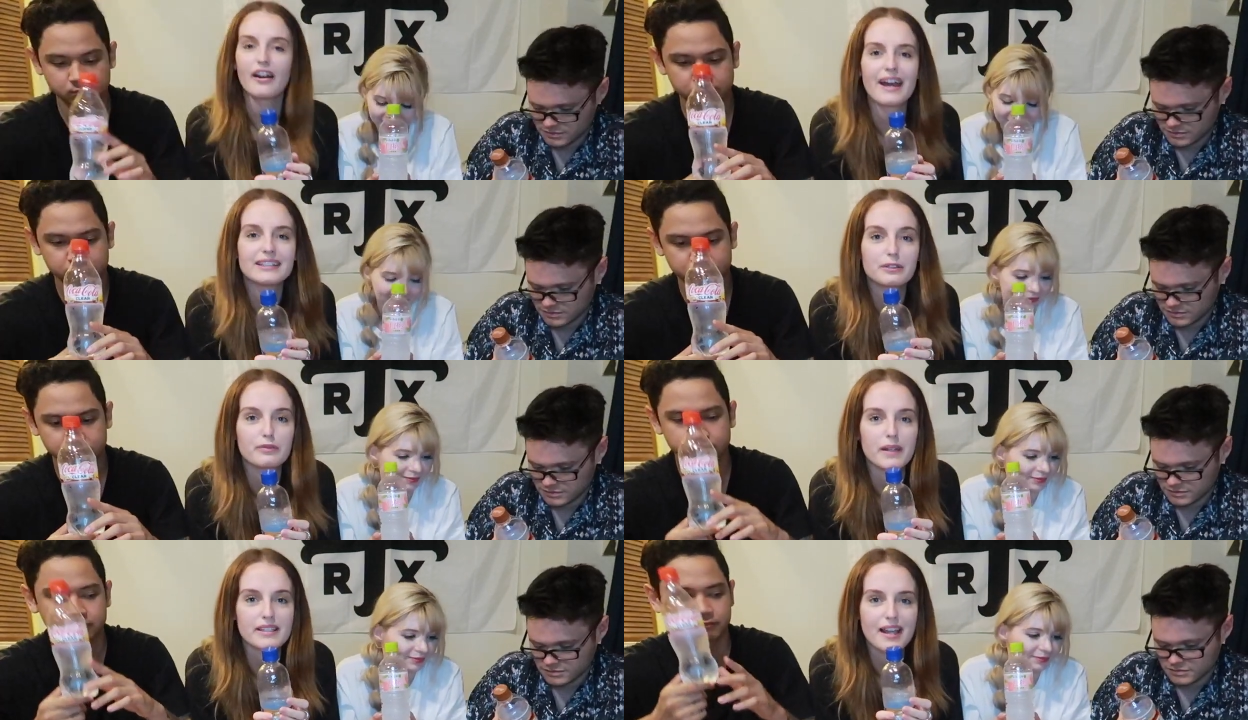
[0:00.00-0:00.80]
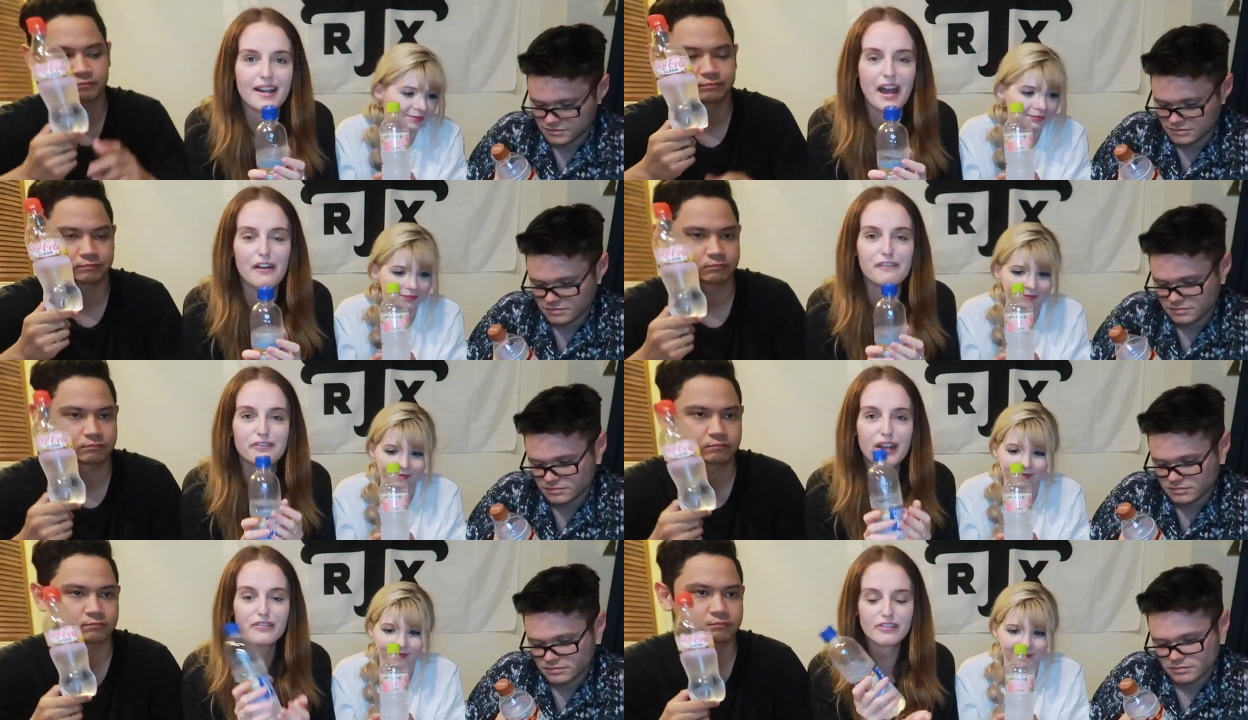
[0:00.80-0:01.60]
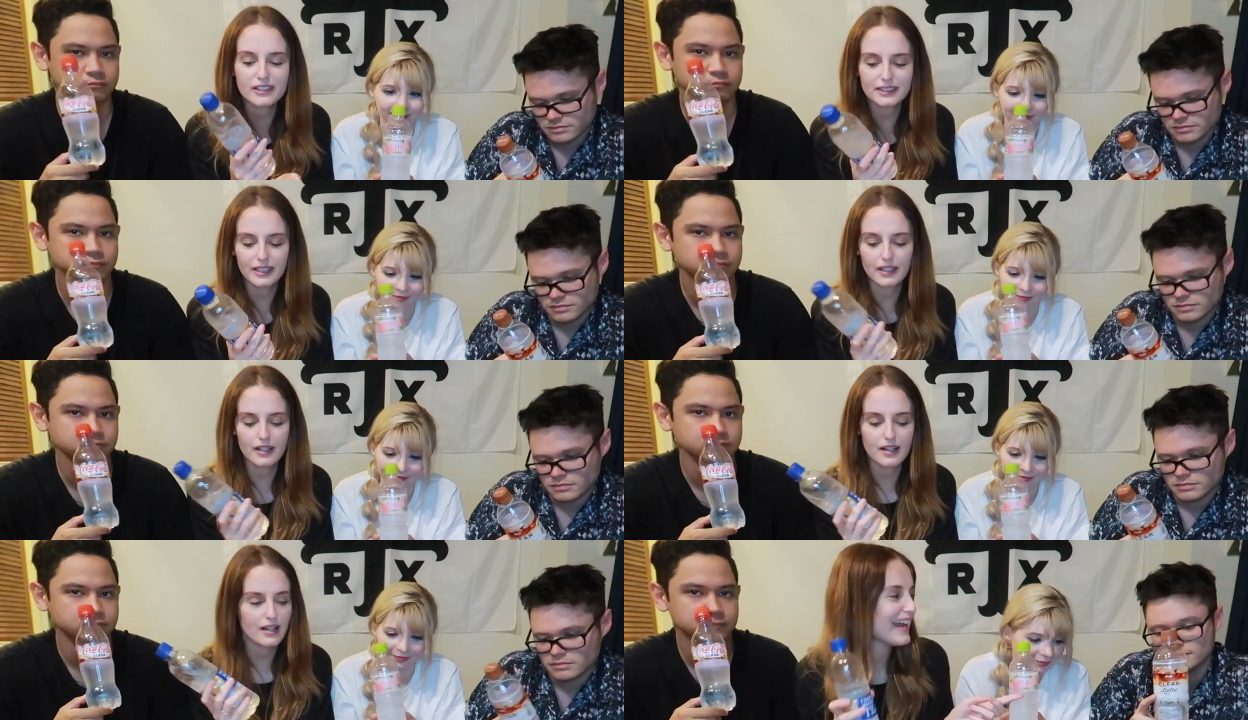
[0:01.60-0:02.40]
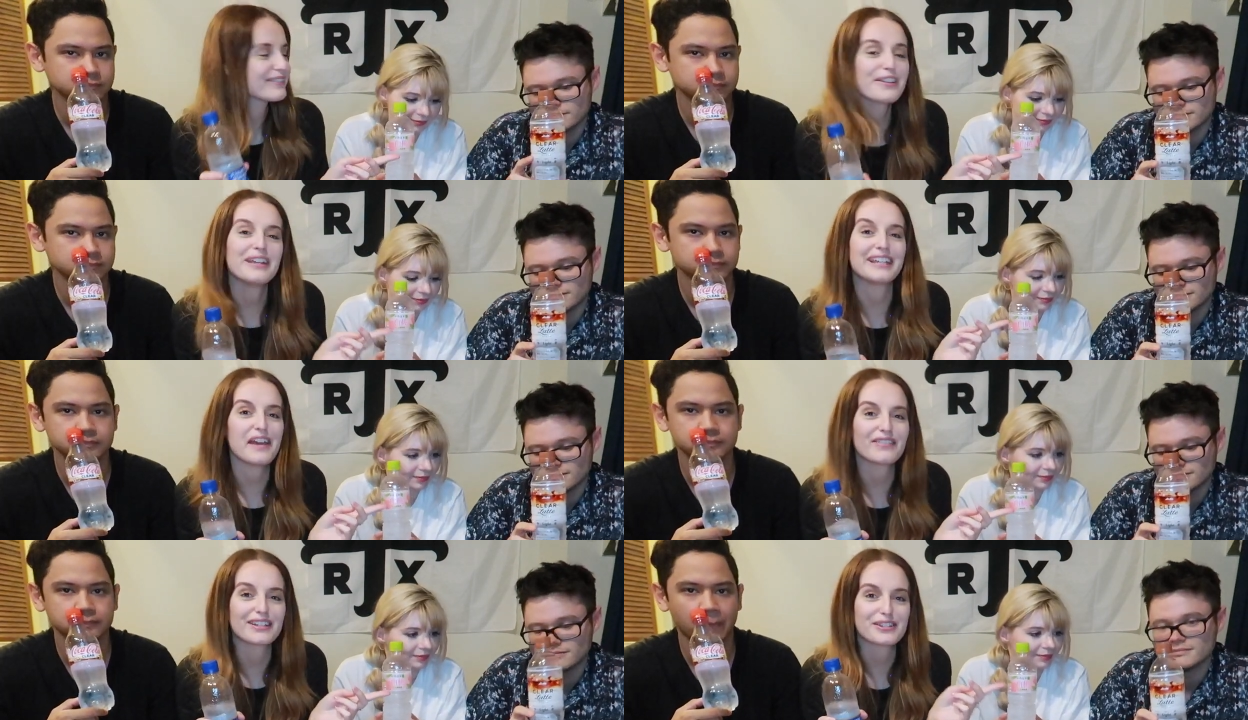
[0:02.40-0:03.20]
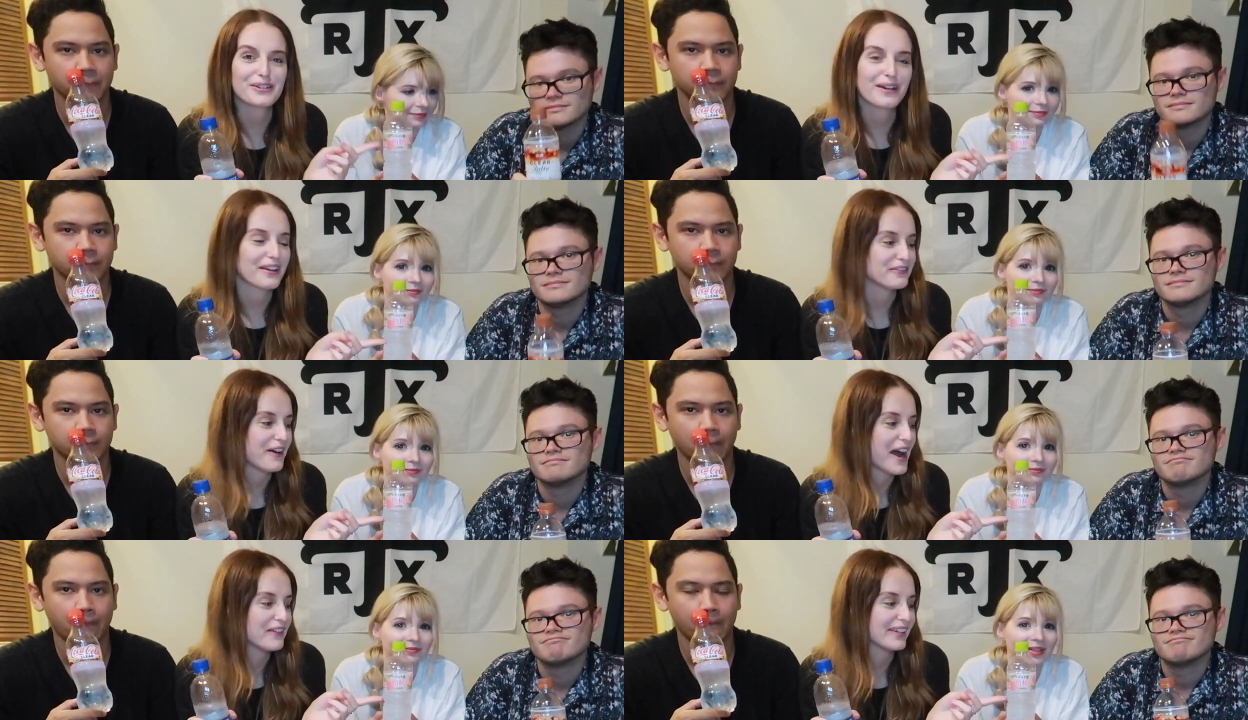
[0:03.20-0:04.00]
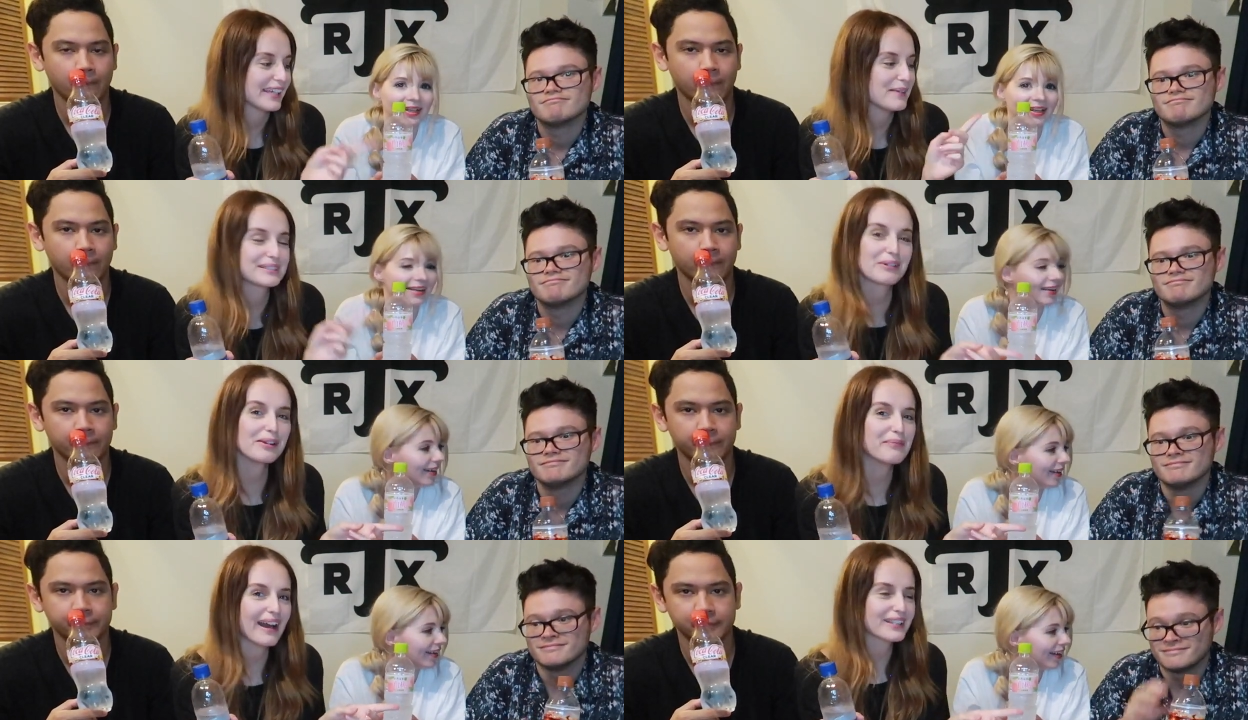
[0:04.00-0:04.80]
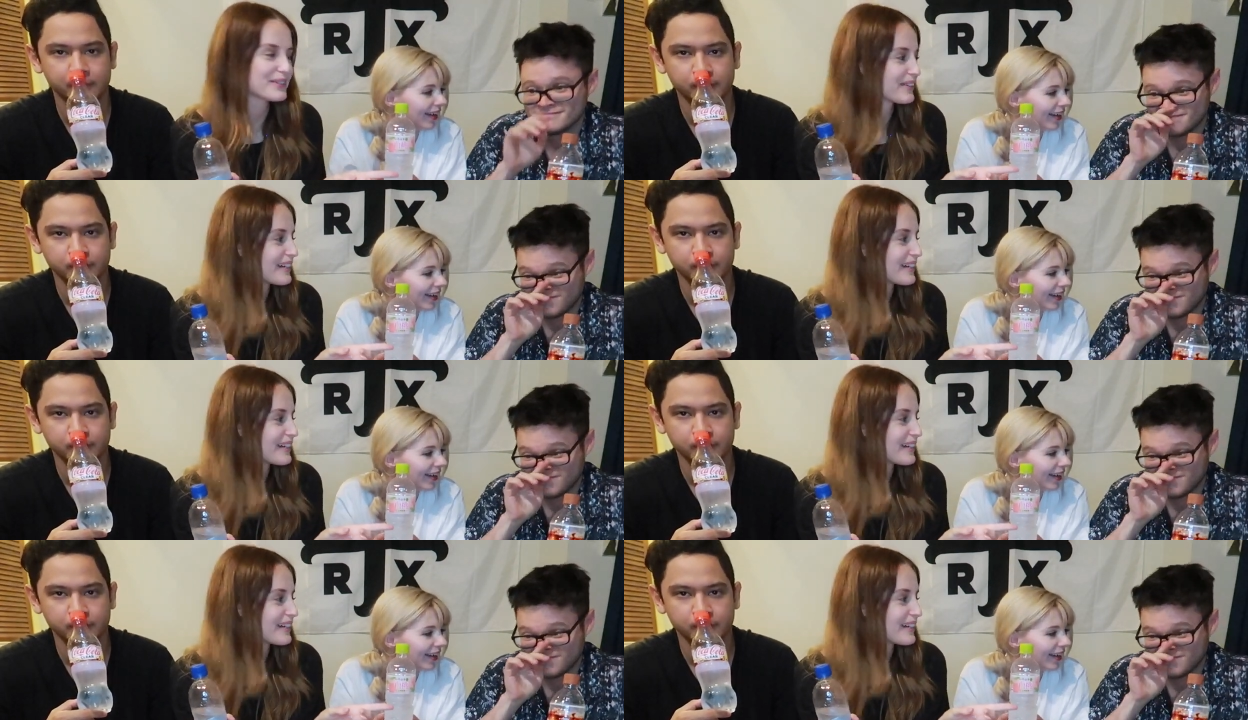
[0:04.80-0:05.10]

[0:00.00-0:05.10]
Speaker 1: All right, so we've picked out our favorites here. Even though he gave it a 2 out of 5, he keeps going back to